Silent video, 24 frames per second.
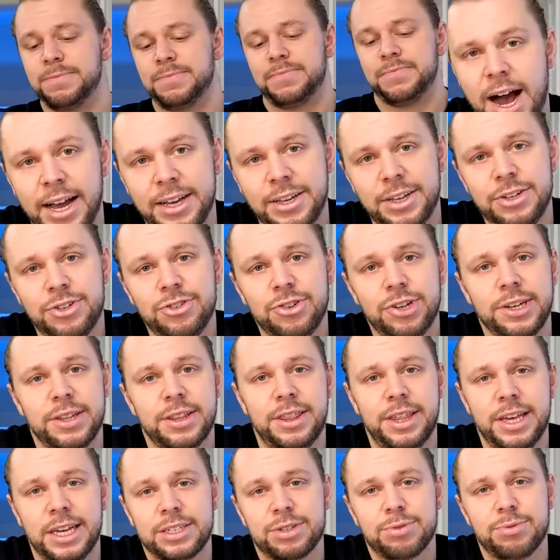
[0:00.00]
I could drink
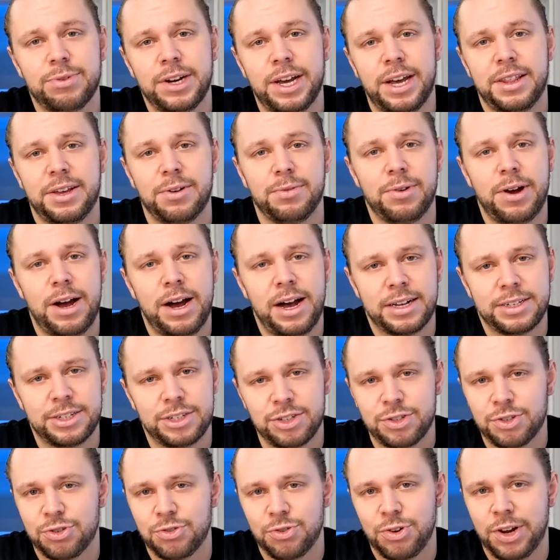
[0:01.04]
this one on the rocks
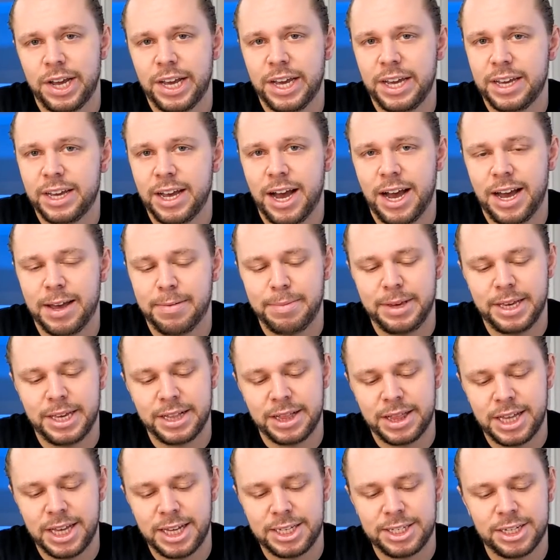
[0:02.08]
straight. I mean,
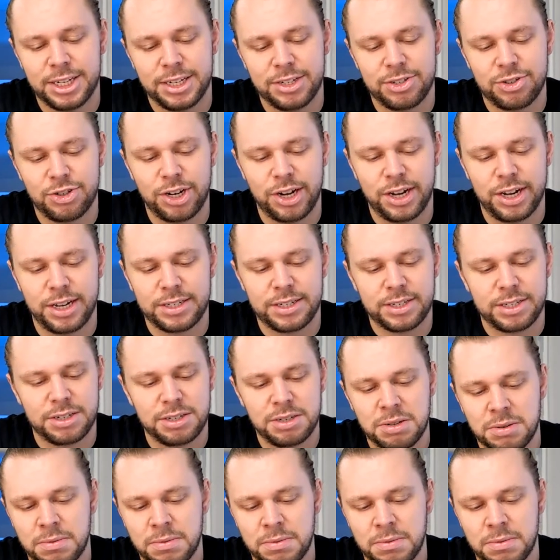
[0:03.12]
this is just...